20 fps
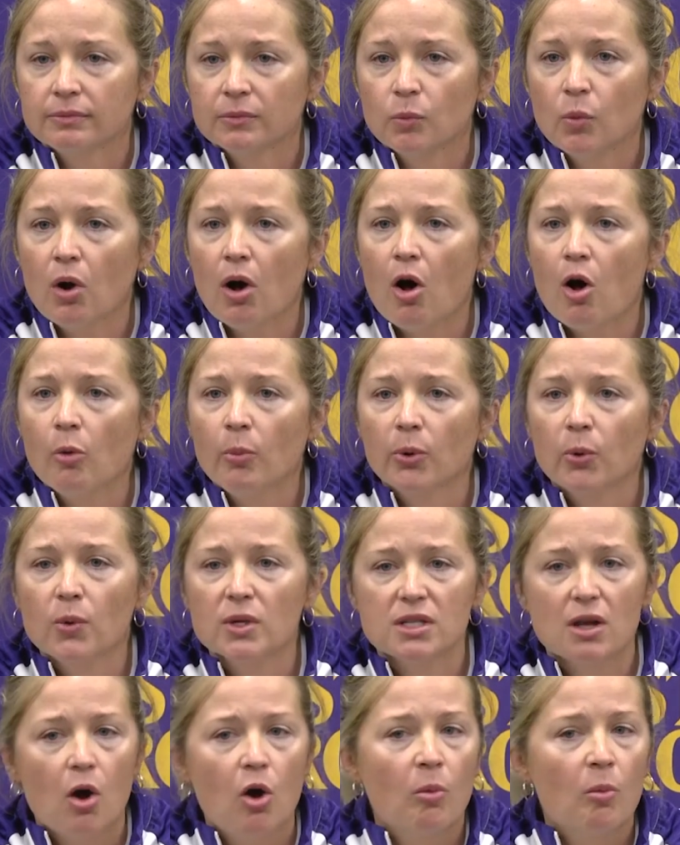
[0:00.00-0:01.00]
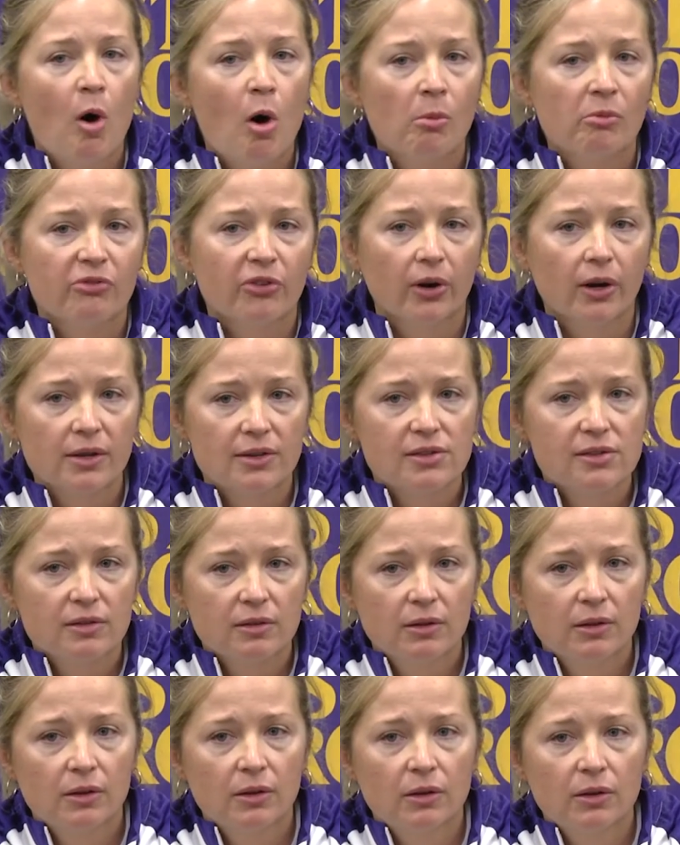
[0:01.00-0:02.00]
Well, Auburn was a home for us.
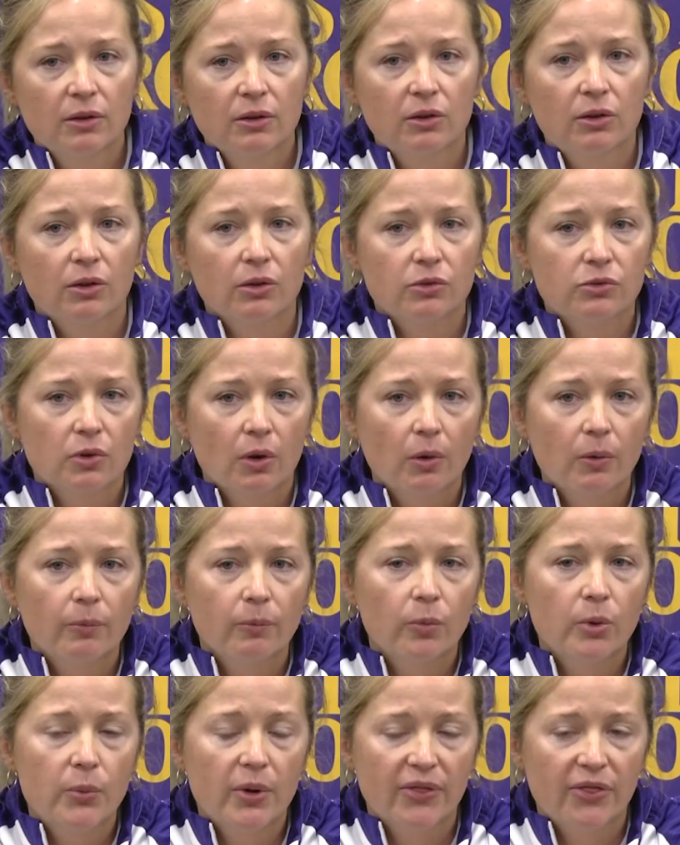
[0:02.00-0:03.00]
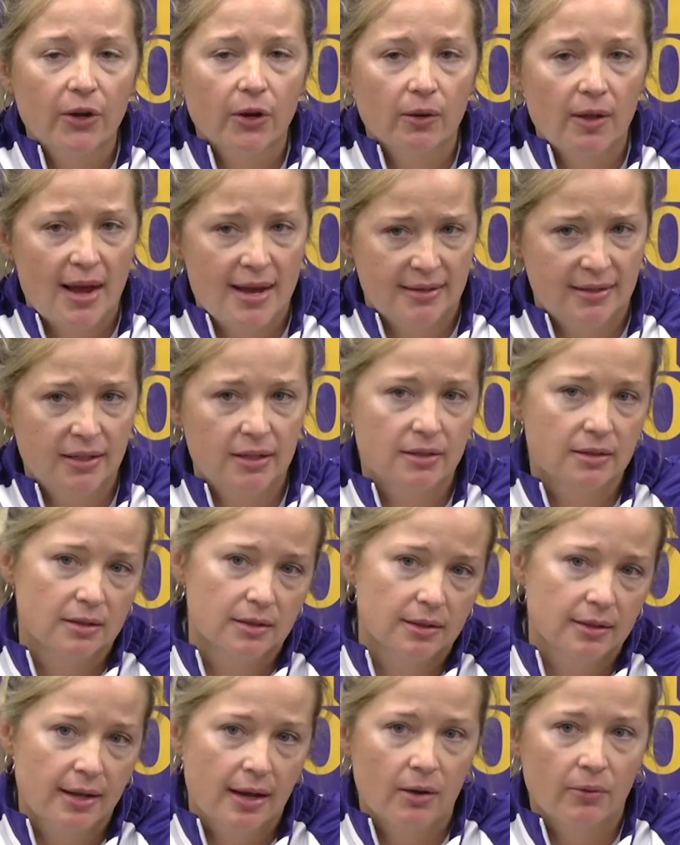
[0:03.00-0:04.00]
Yeah, you know, so we went there last
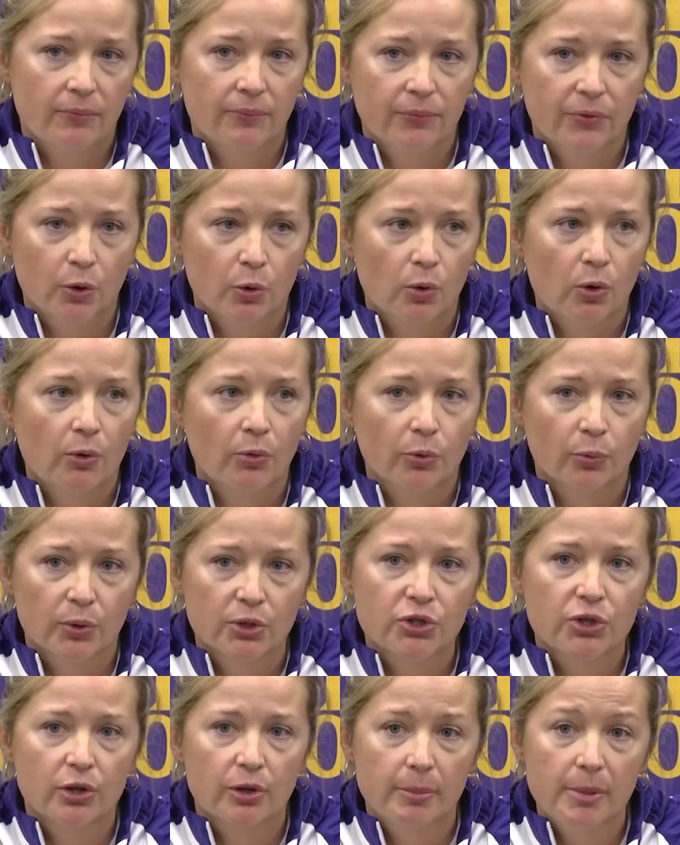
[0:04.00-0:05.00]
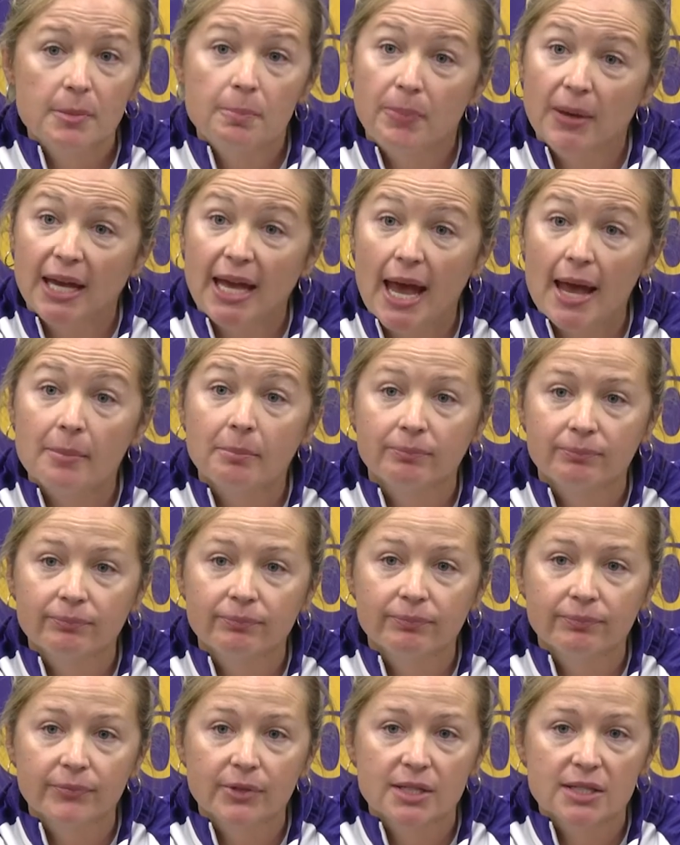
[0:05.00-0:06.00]
season, and now they're on the return. Big game.
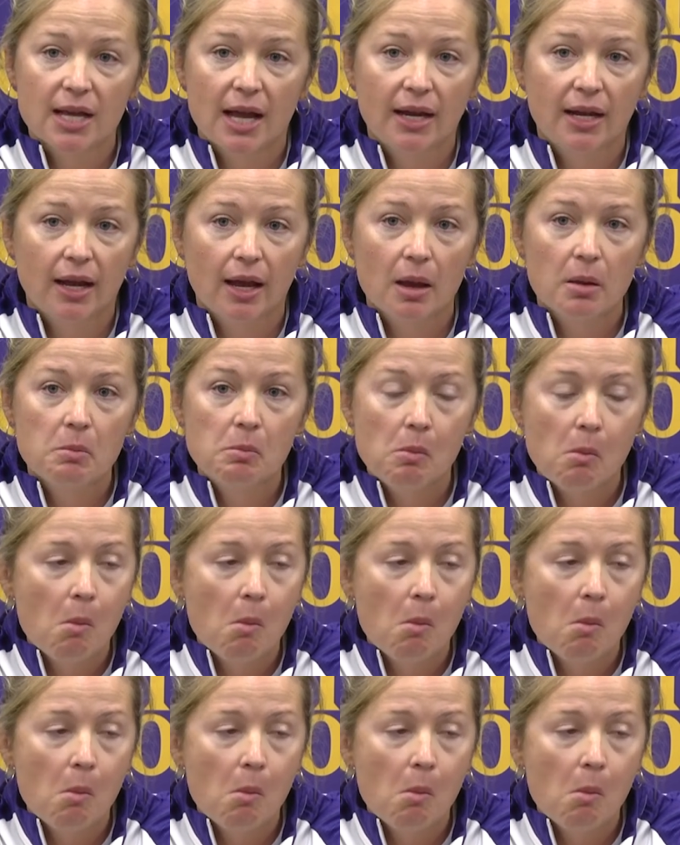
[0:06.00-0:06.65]
Exciting game.